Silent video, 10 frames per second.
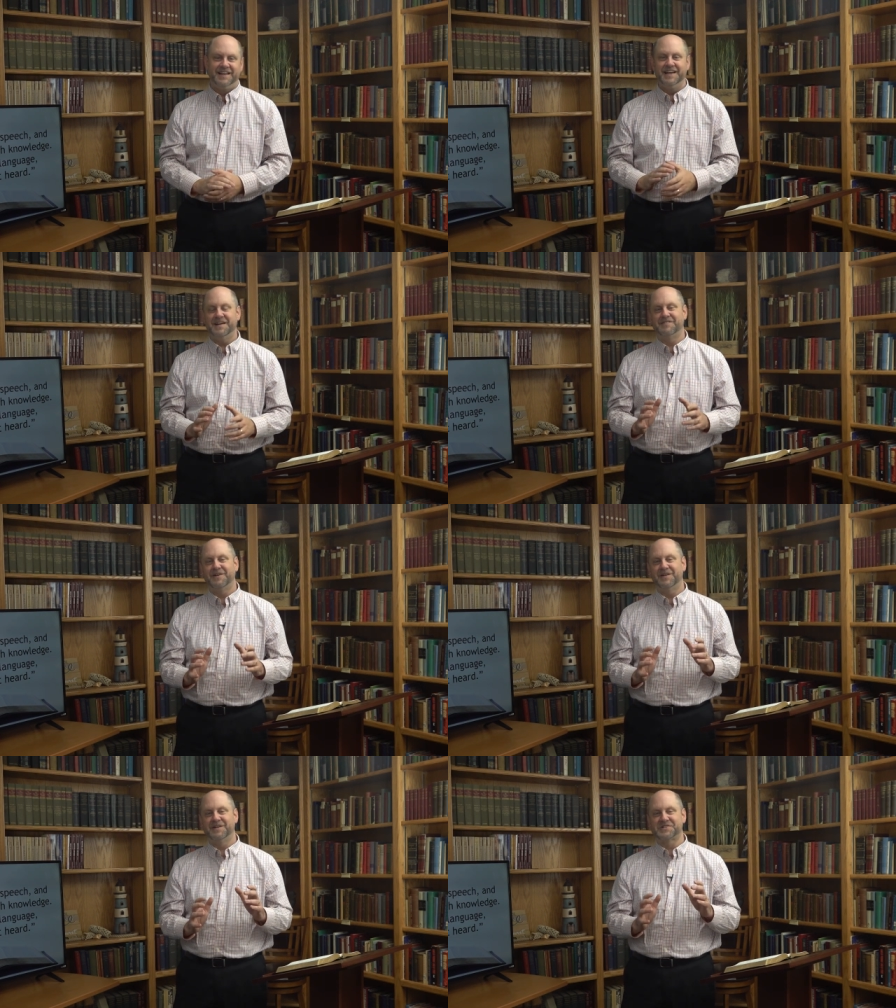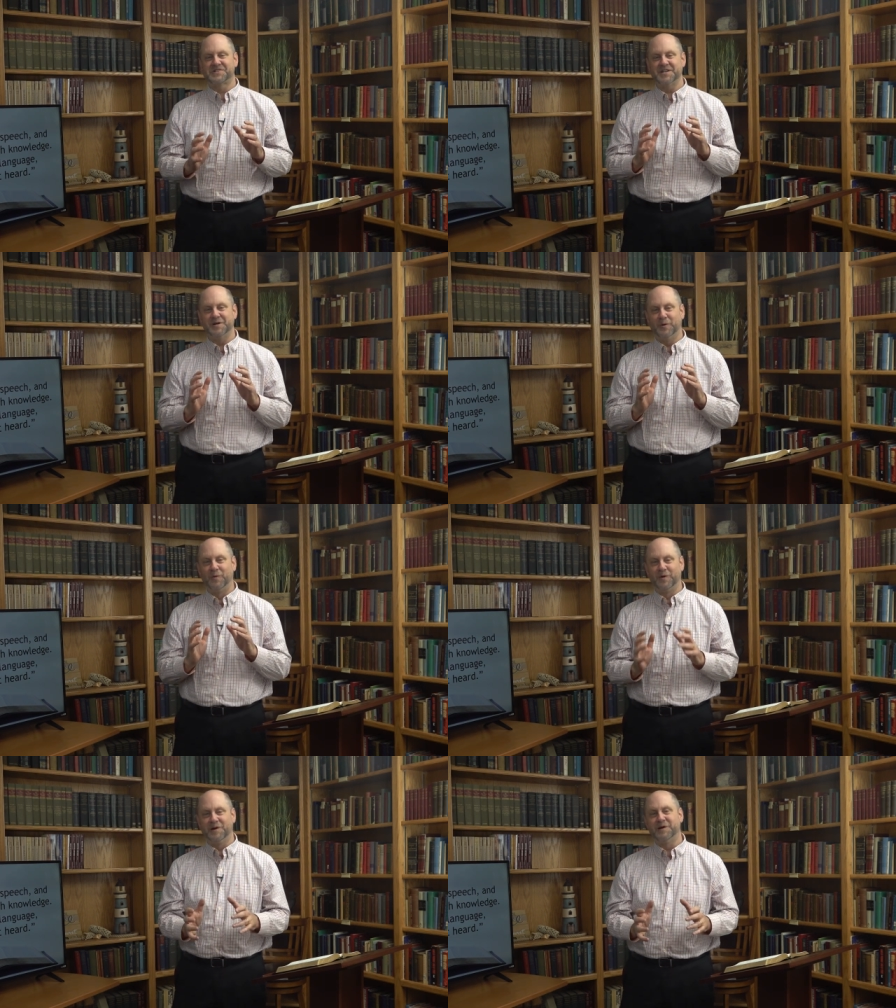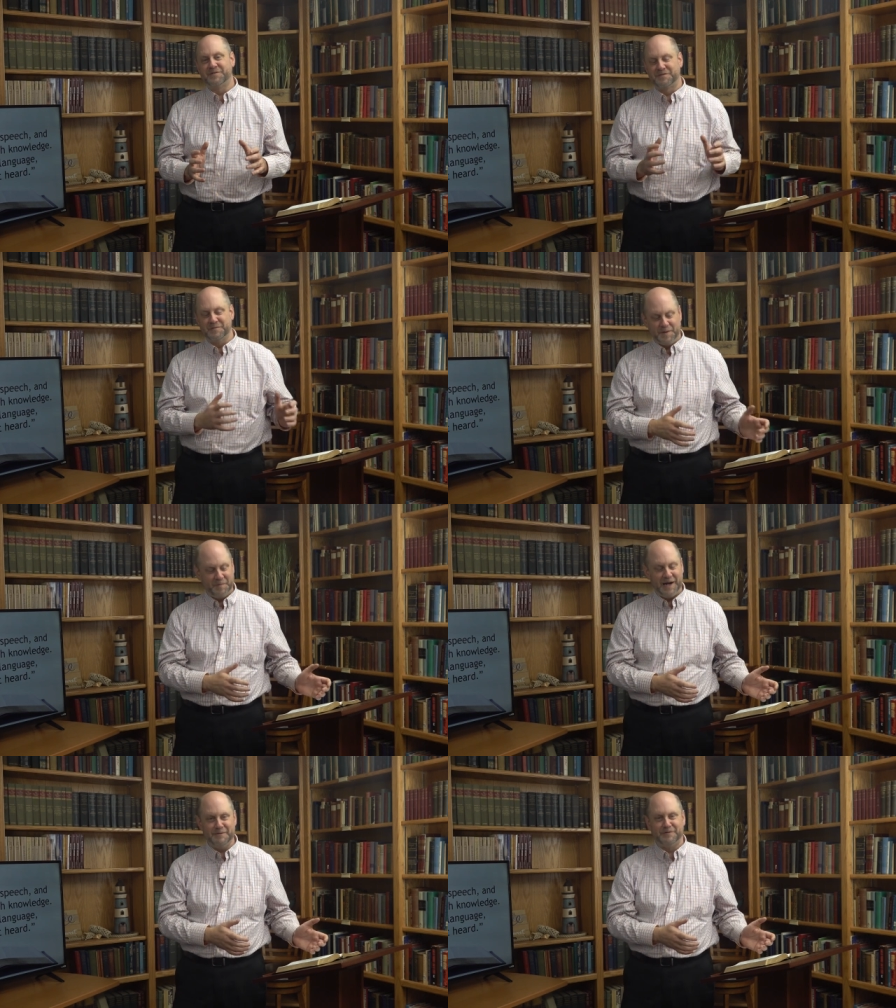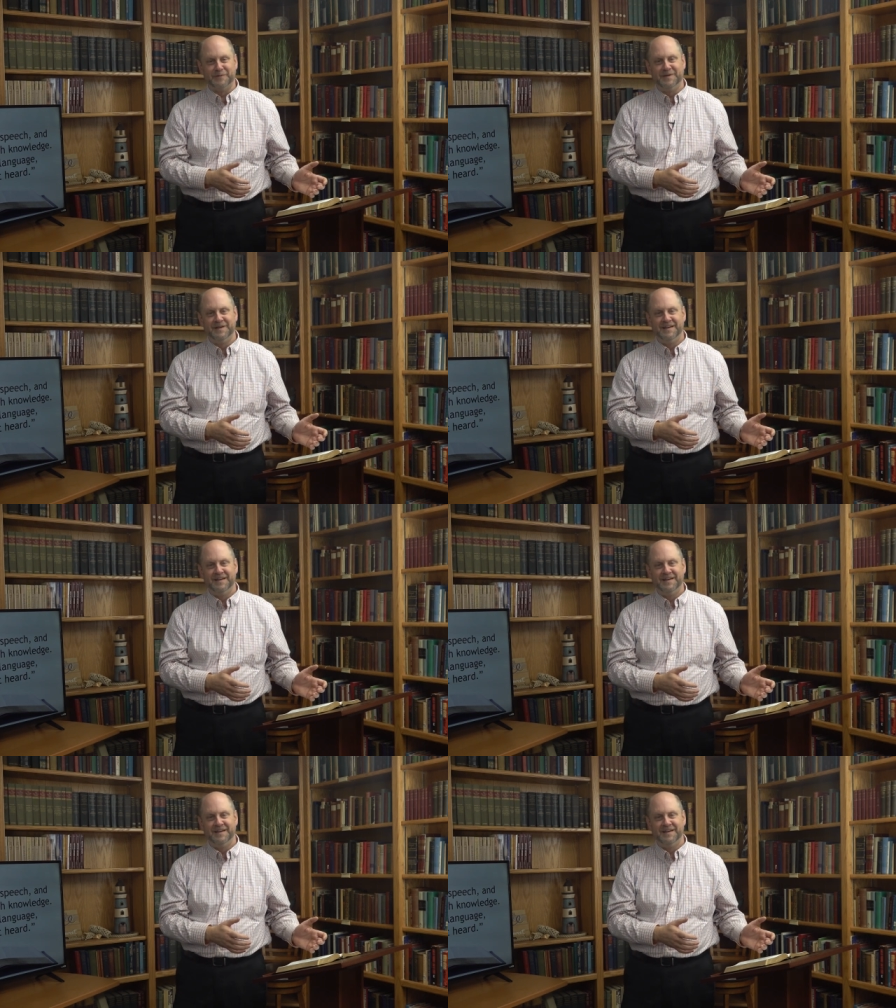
They never heard a single word from the Bible.